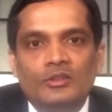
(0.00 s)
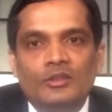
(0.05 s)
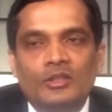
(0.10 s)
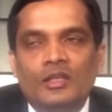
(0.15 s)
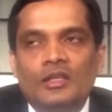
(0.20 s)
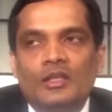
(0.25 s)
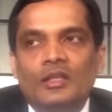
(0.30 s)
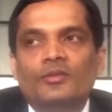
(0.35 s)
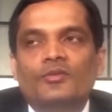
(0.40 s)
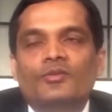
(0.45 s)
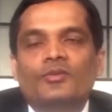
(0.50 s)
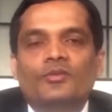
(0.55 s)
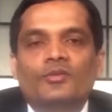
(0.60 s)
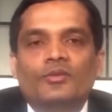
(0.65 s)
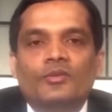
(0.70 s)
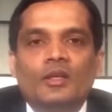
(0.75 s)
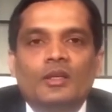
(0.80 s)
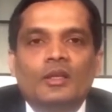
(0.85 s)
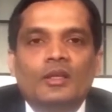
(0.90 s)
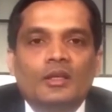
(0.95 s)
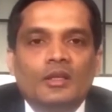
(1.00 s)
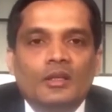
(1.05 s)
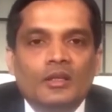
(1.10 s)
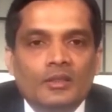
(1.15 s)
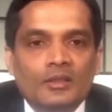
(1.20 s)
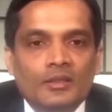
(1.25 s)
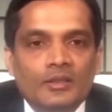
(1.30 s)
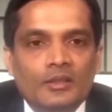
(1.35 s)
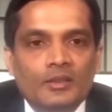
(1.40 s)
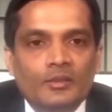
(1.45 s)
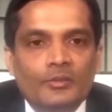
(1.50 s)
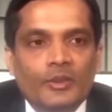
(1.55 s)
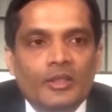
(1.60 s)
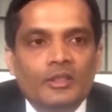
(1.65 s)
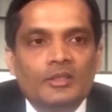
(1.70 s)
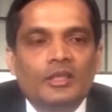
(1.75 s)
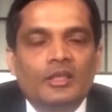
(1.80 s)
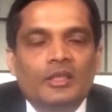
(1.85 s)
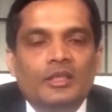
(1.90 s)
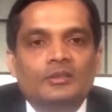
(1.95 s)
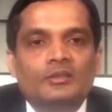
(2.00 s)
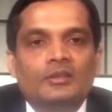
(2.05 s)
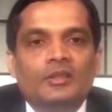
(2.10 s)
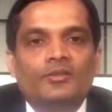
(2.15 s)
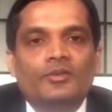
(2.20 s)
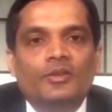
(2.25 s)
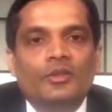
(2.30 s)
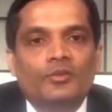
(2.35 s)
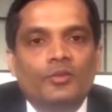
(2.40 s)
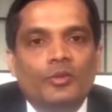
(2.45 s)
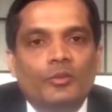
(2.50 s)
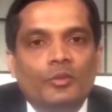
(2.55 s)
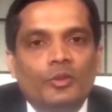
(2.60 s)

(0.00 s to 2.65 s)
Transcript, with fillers: they all hurt.